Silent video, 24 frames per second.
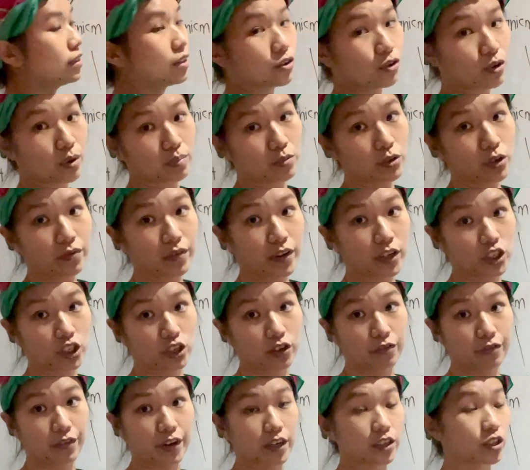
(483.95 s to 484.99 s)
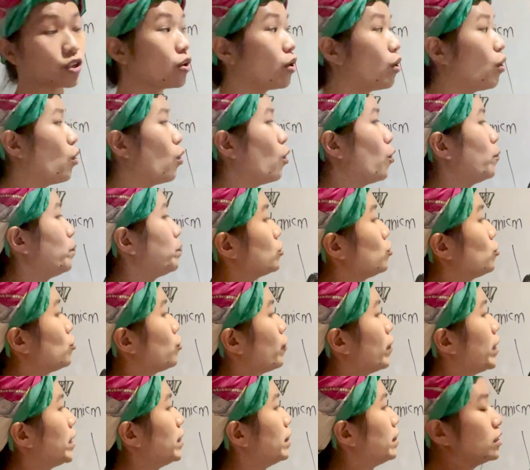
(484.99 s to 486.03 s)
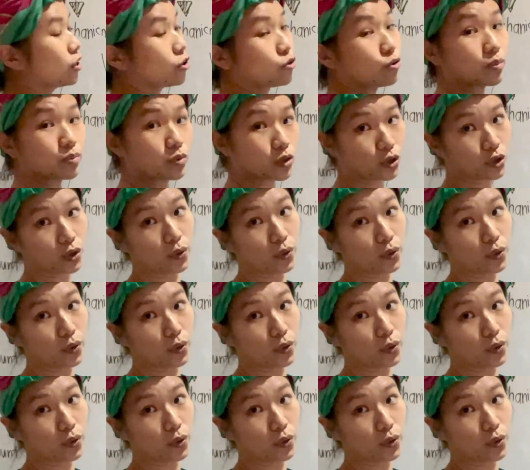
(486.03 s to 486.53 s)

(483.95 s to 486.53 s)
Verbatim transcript: the crypto version of fiat or to create the crypto